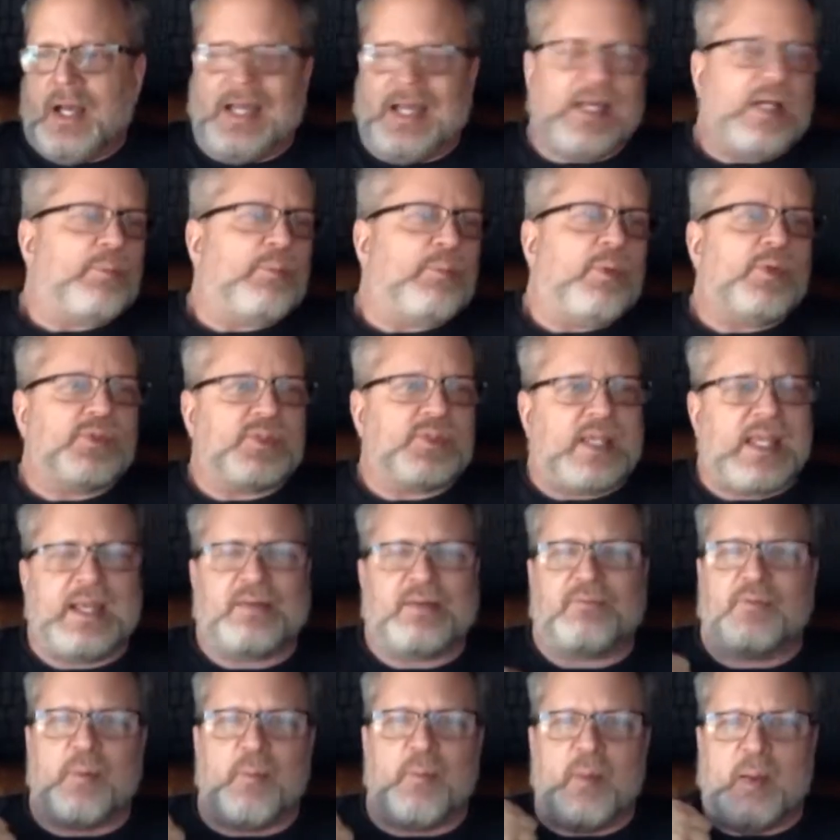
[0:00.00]
I almost
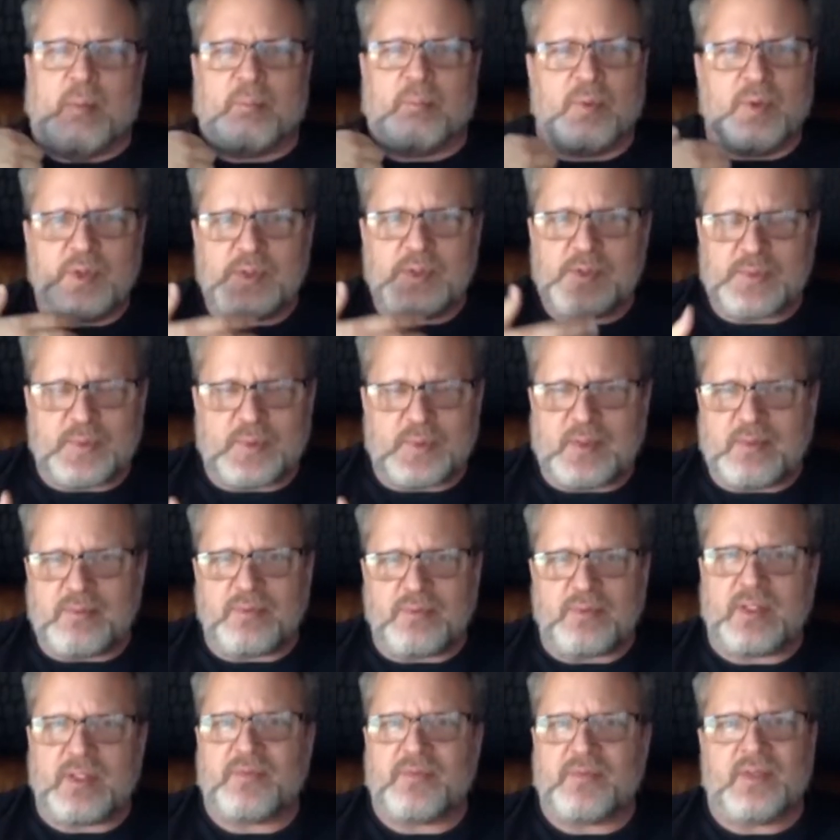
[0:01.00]
can't remember sort
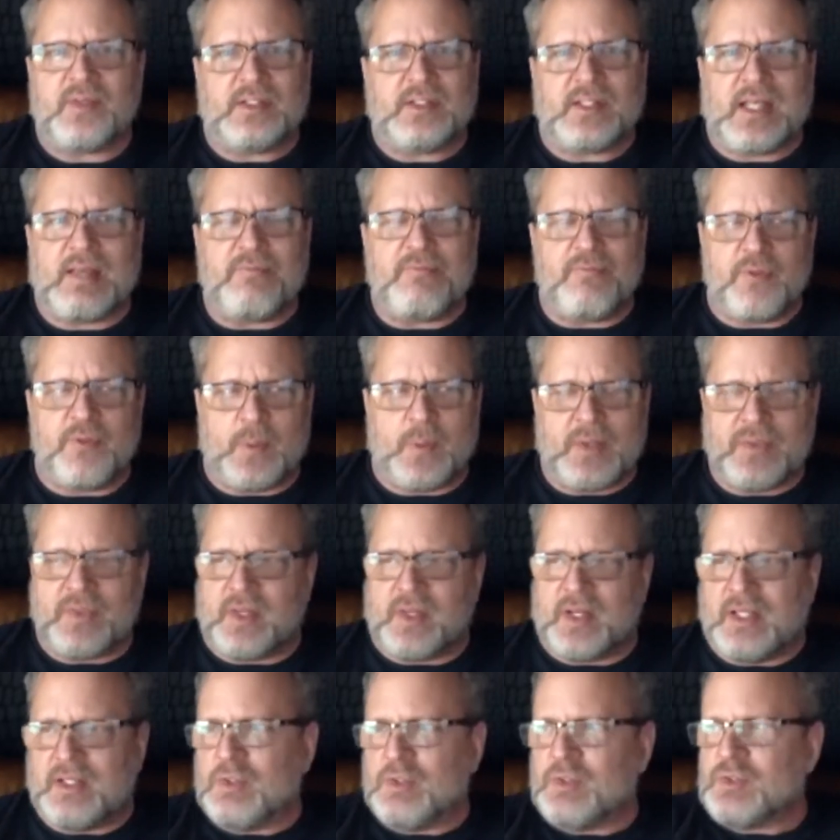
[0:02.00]
of living life the way
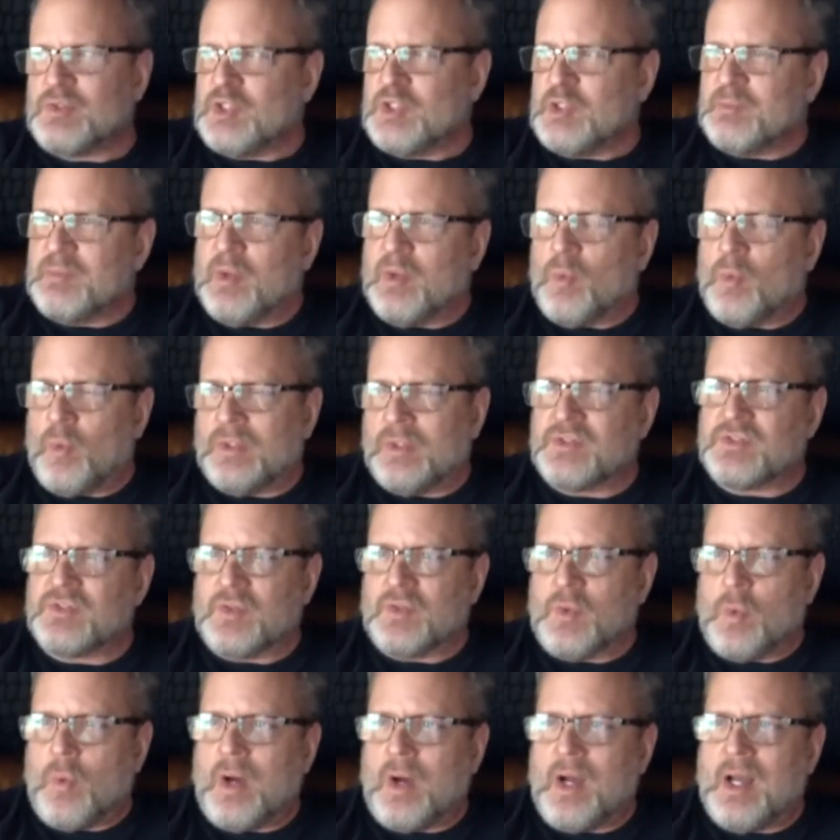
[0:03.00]
that I used to, but once
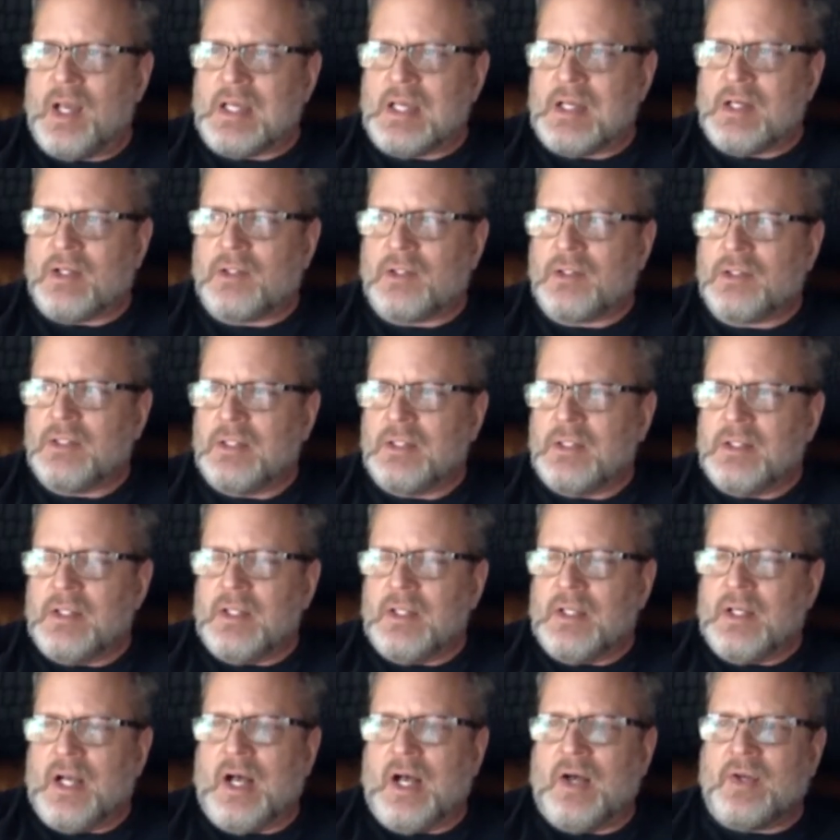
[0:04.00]
in a while,
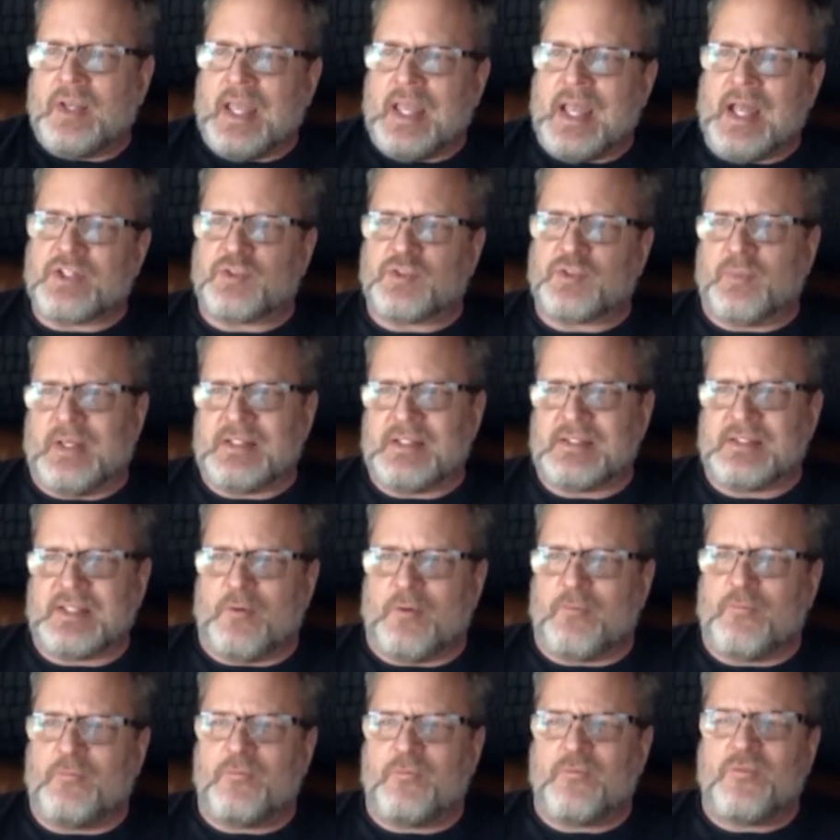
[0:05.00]
I'll catch
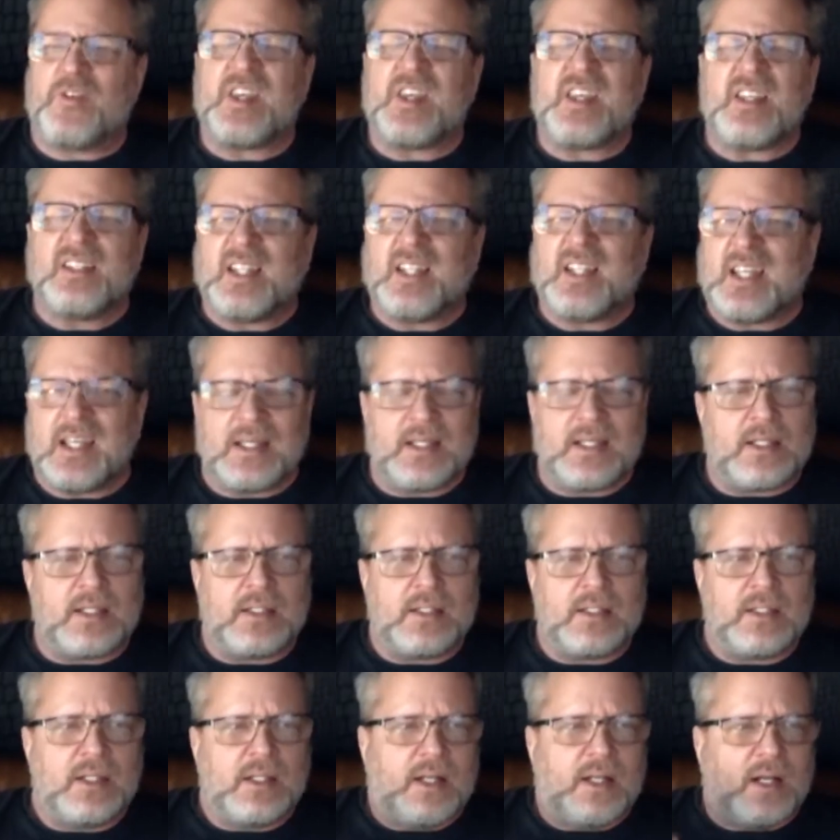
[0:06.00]
myself
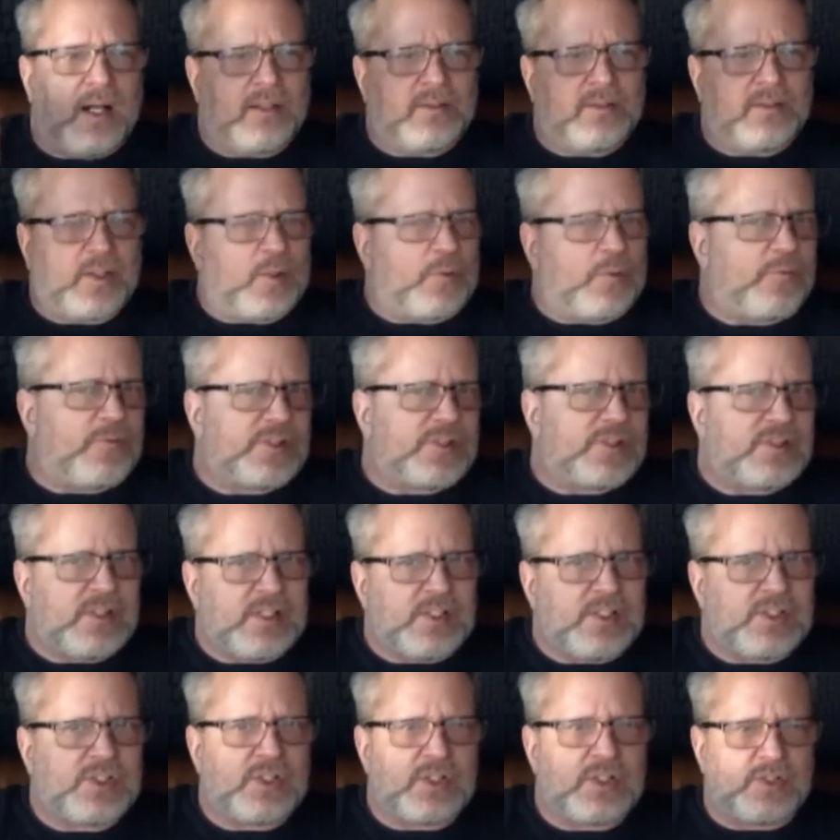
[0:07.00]
feeling a little
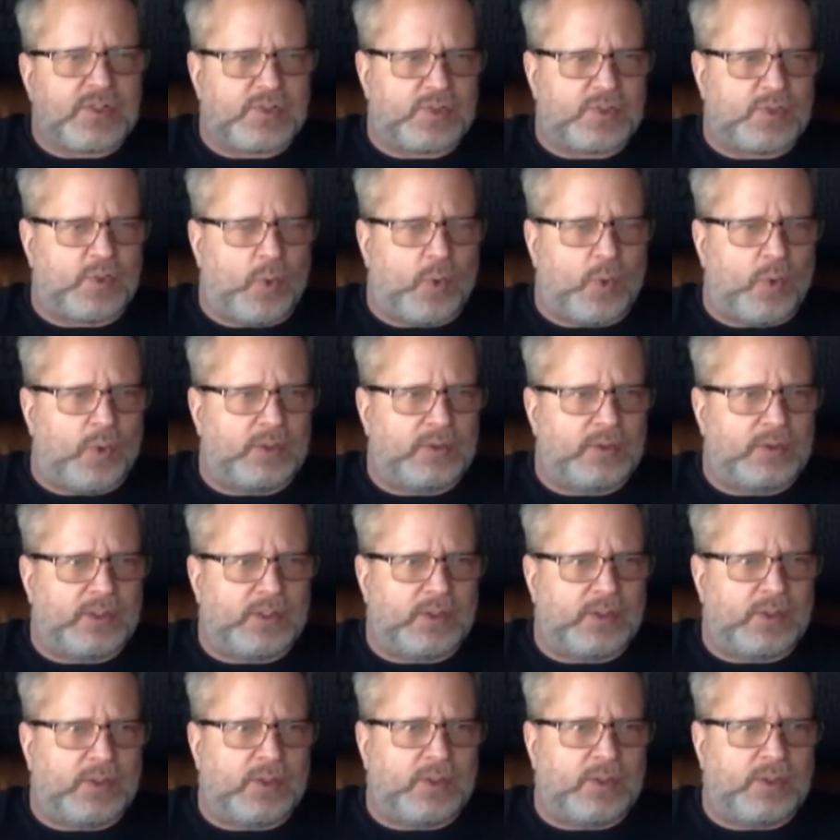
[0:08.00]
facetious or a
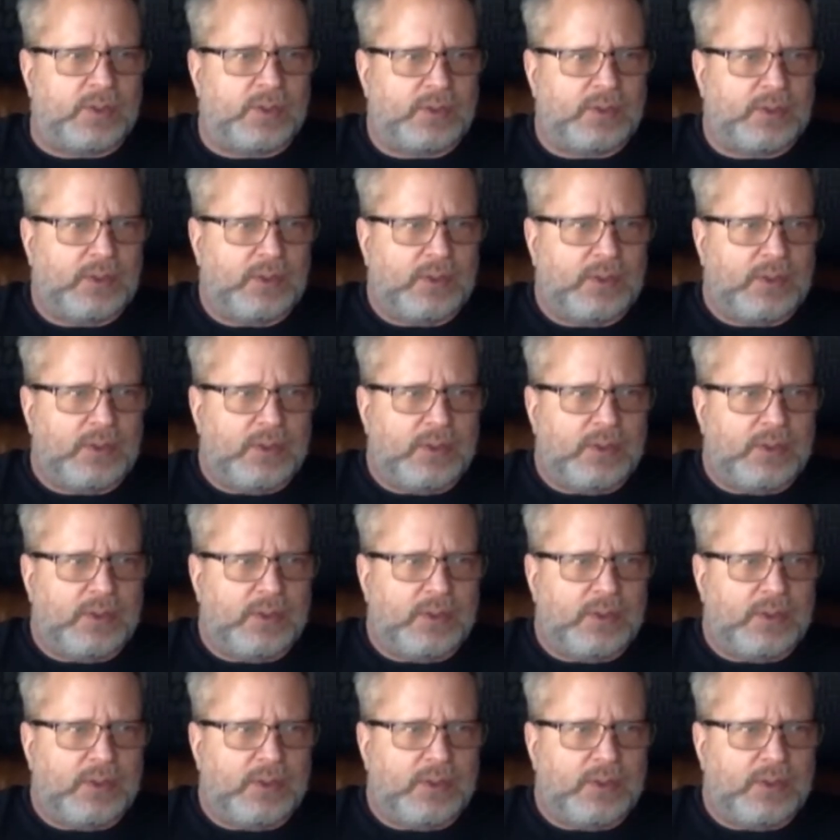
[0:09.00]
little,